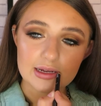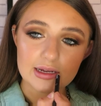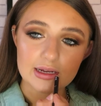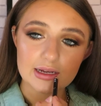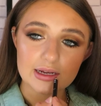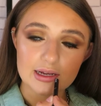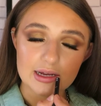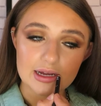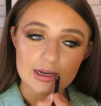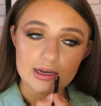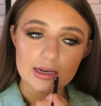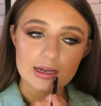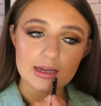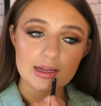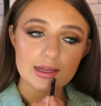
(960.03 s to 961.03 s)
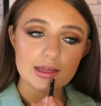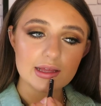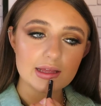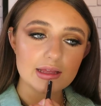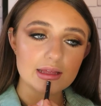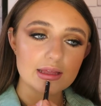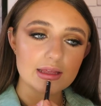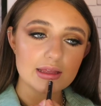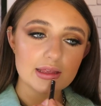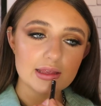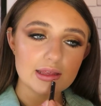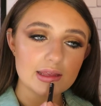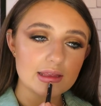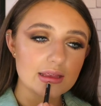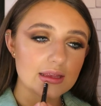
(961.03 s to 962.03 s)
and
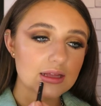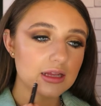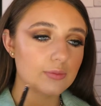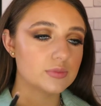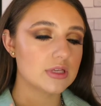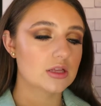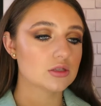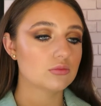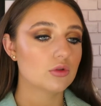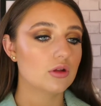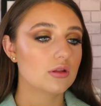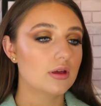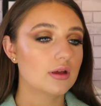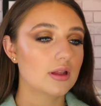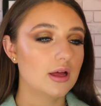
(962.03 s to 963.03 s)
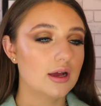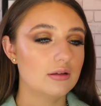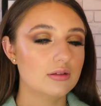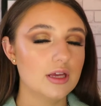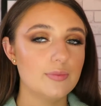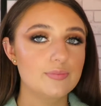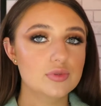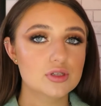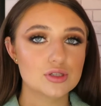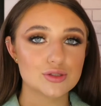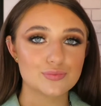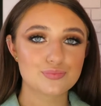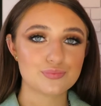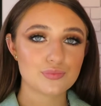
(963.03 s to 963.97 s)
your lips end up looking like clown lips.